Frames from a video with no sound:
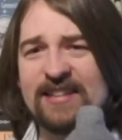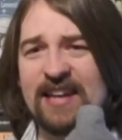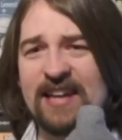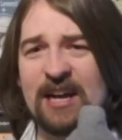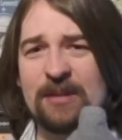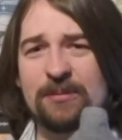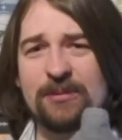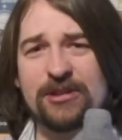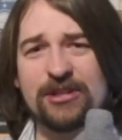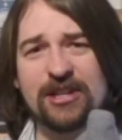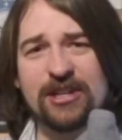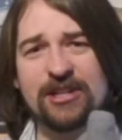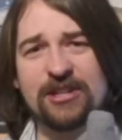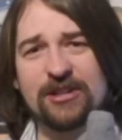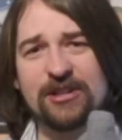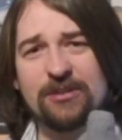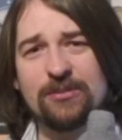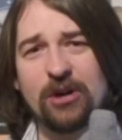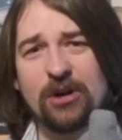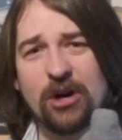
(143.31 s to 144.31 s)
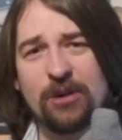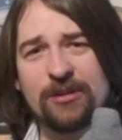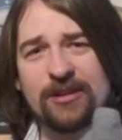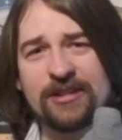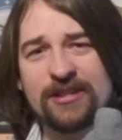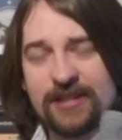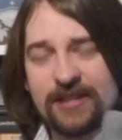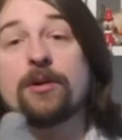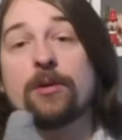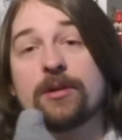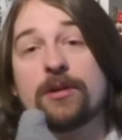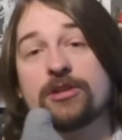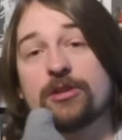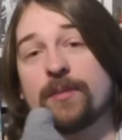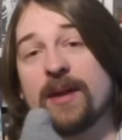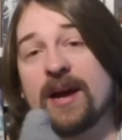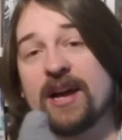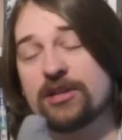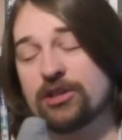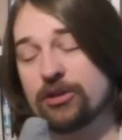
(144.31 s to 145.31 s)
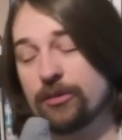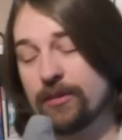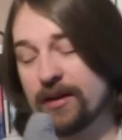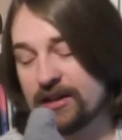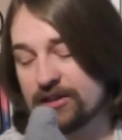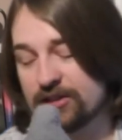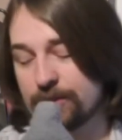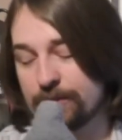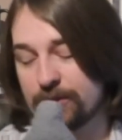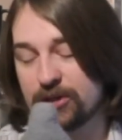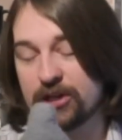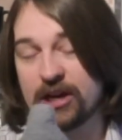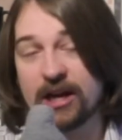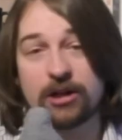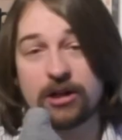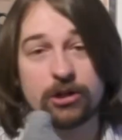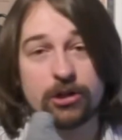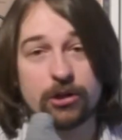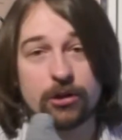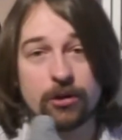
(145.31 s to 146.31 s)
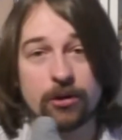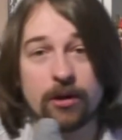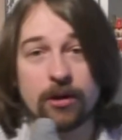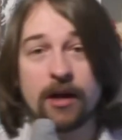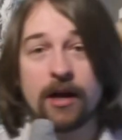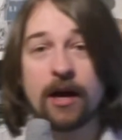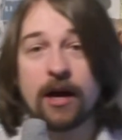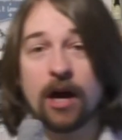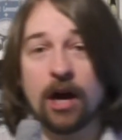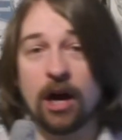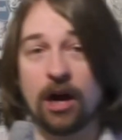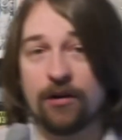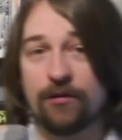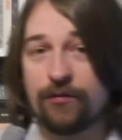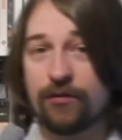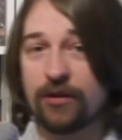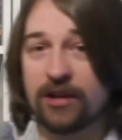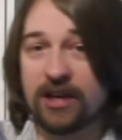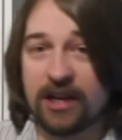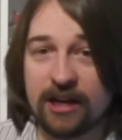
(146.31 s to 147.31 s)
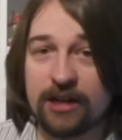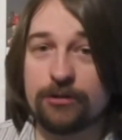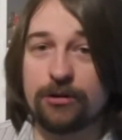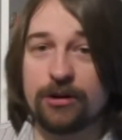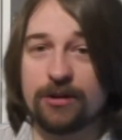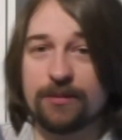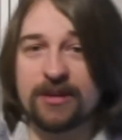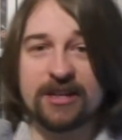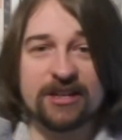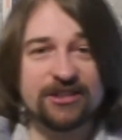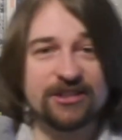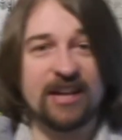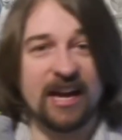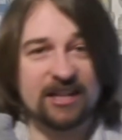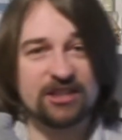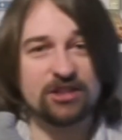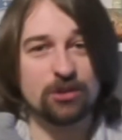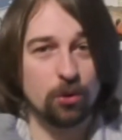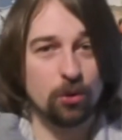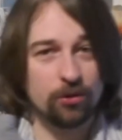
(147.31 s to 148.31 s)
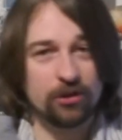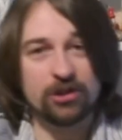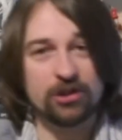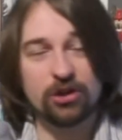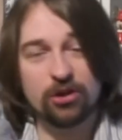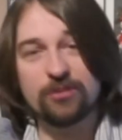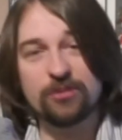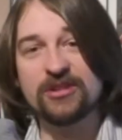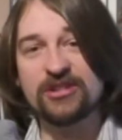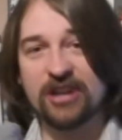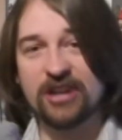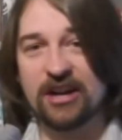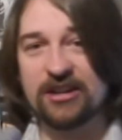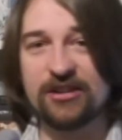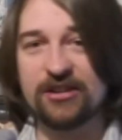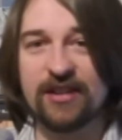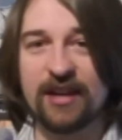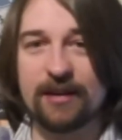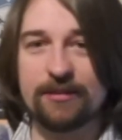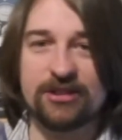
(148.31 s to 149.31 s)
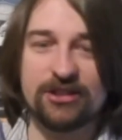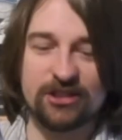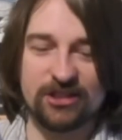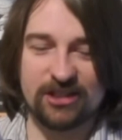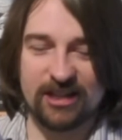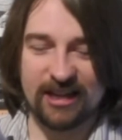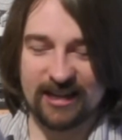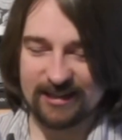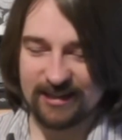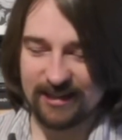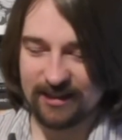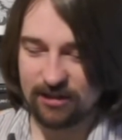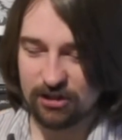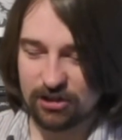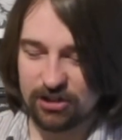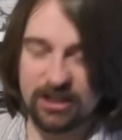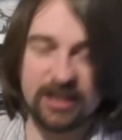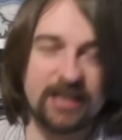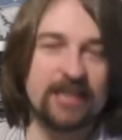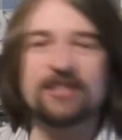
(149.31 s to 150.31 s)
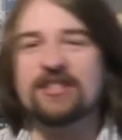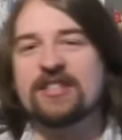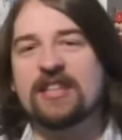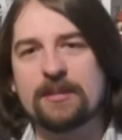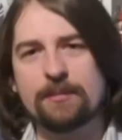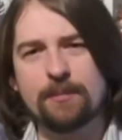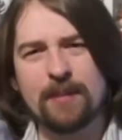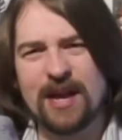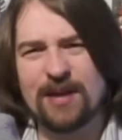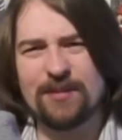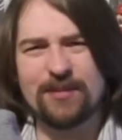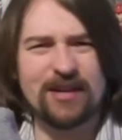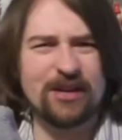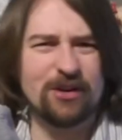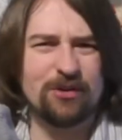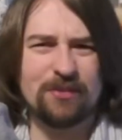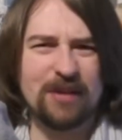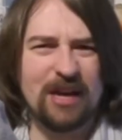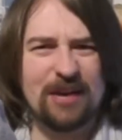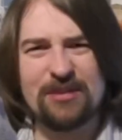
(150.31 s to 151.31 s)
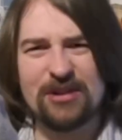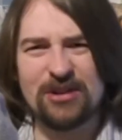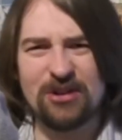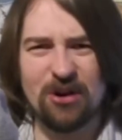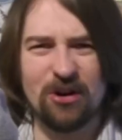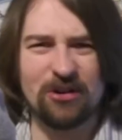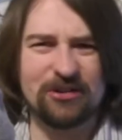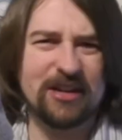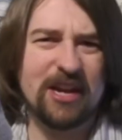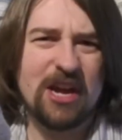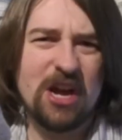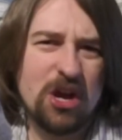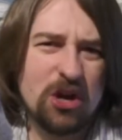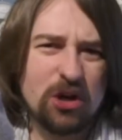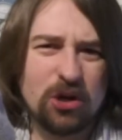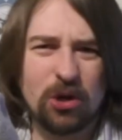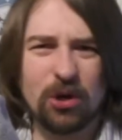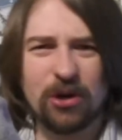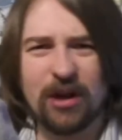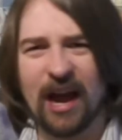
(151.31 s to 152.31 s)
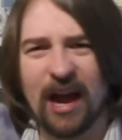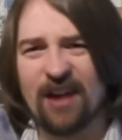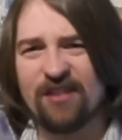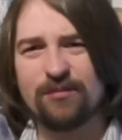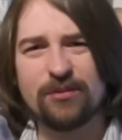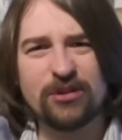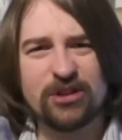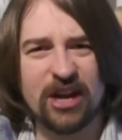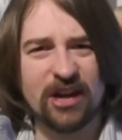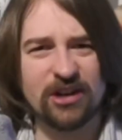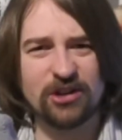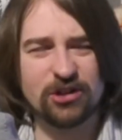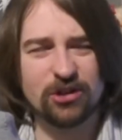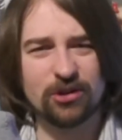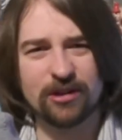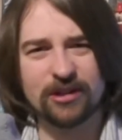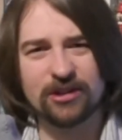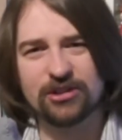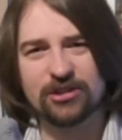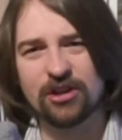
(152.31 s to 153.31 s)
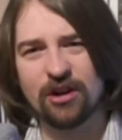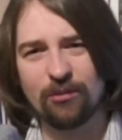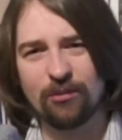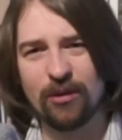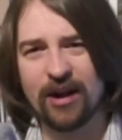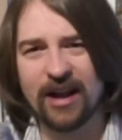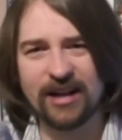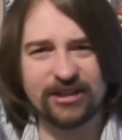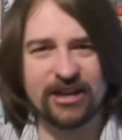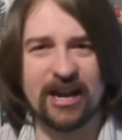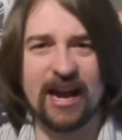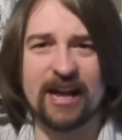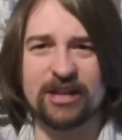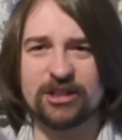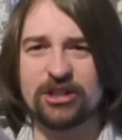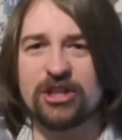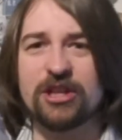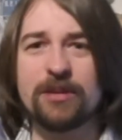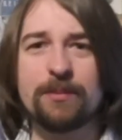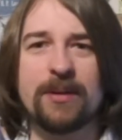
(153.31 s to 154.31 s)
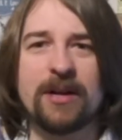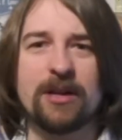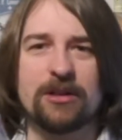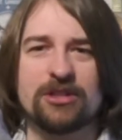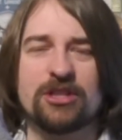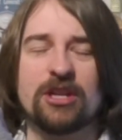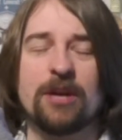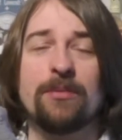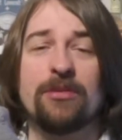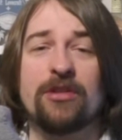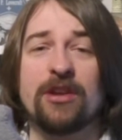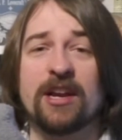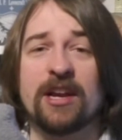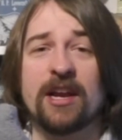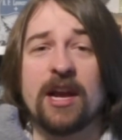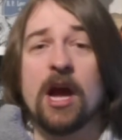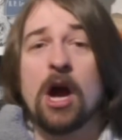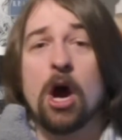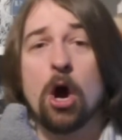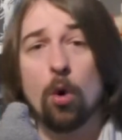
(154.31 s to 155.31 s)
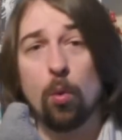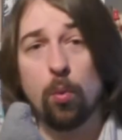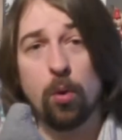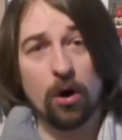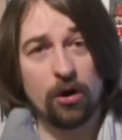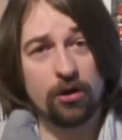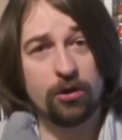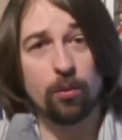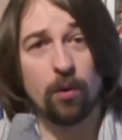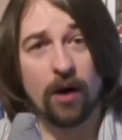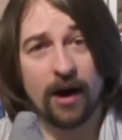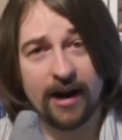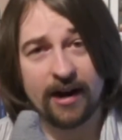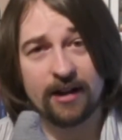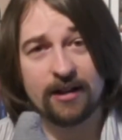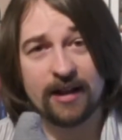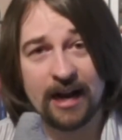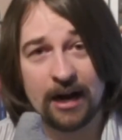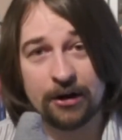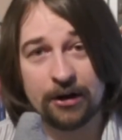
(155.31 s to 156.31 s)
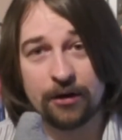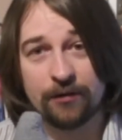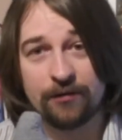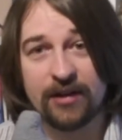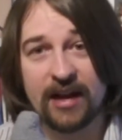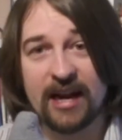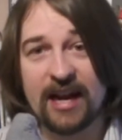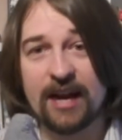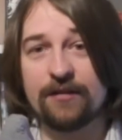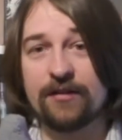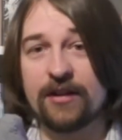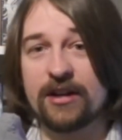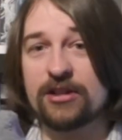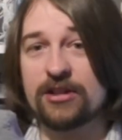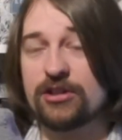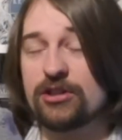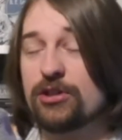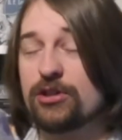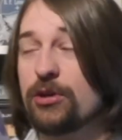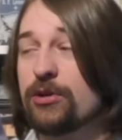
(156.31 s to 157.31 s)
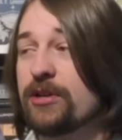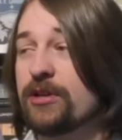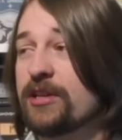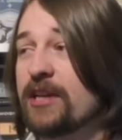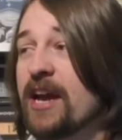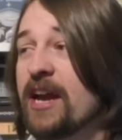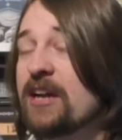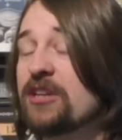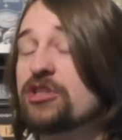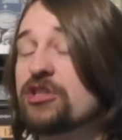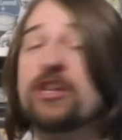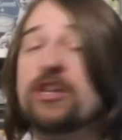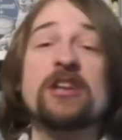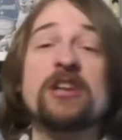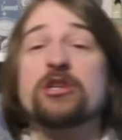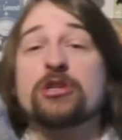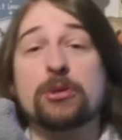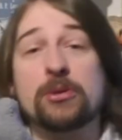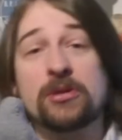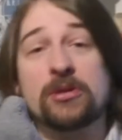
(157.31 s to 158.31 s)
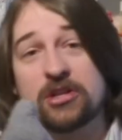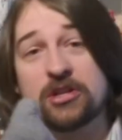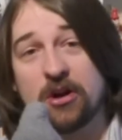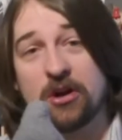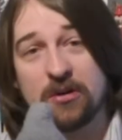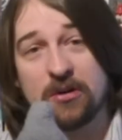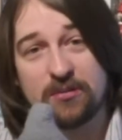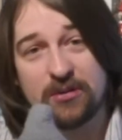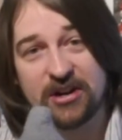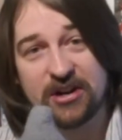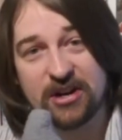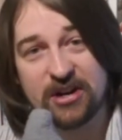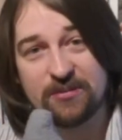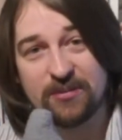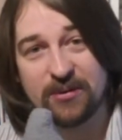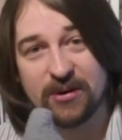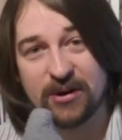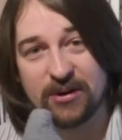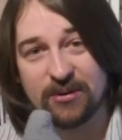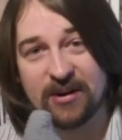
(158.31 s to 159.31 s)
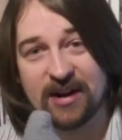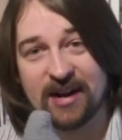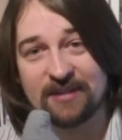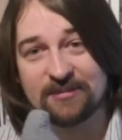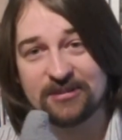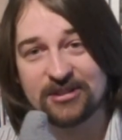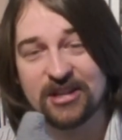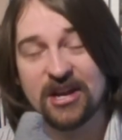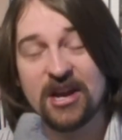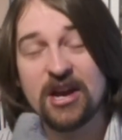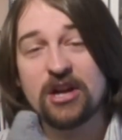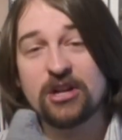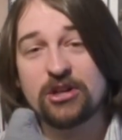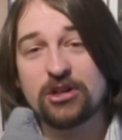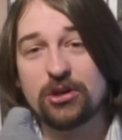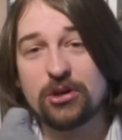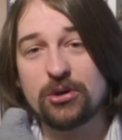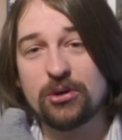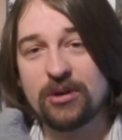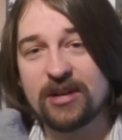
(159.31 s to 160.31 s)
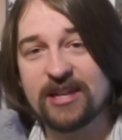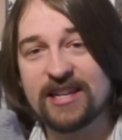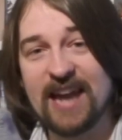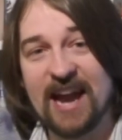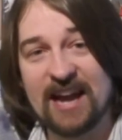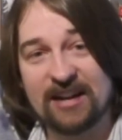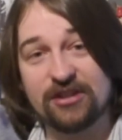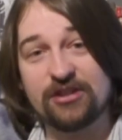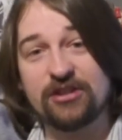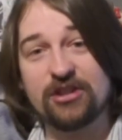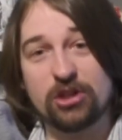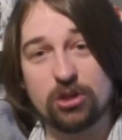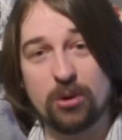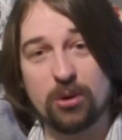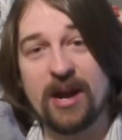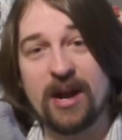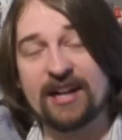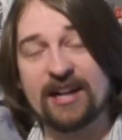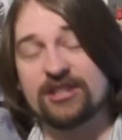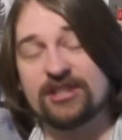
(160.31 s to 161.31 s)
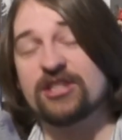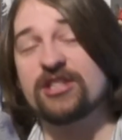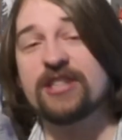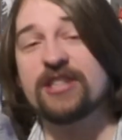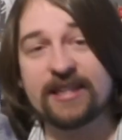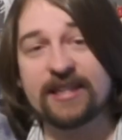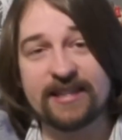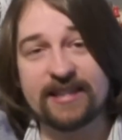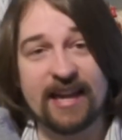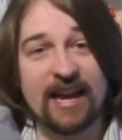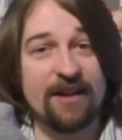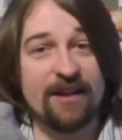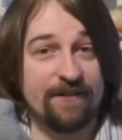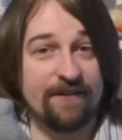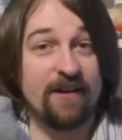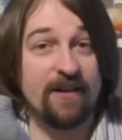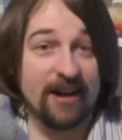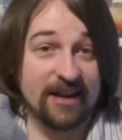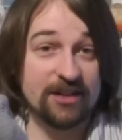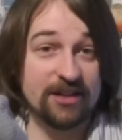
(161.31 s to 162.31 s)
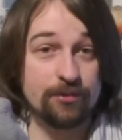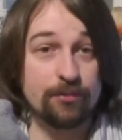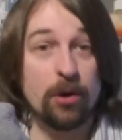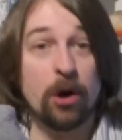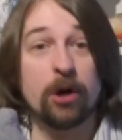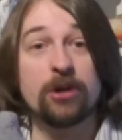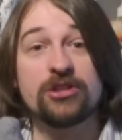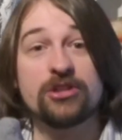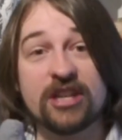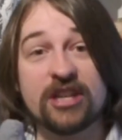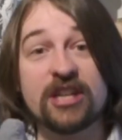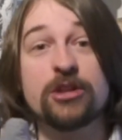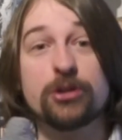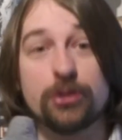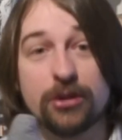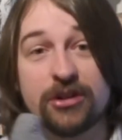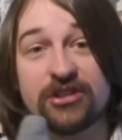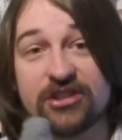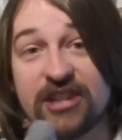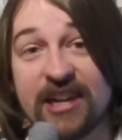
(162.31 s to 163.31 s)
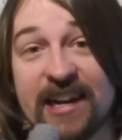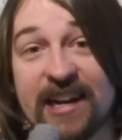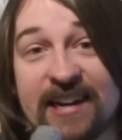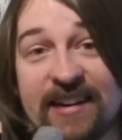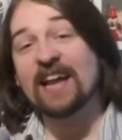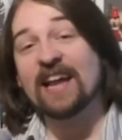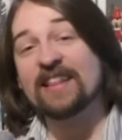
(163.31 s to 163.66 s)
at that particular moment. In order to maximize the potential of kindred, because that's all that humans are to them, is just like little seeds that maybe or maybe not could have potential in some way to actually build something worthwhile out of, they have instituted centuries-long breeding programs to get the traits that they find most interesting.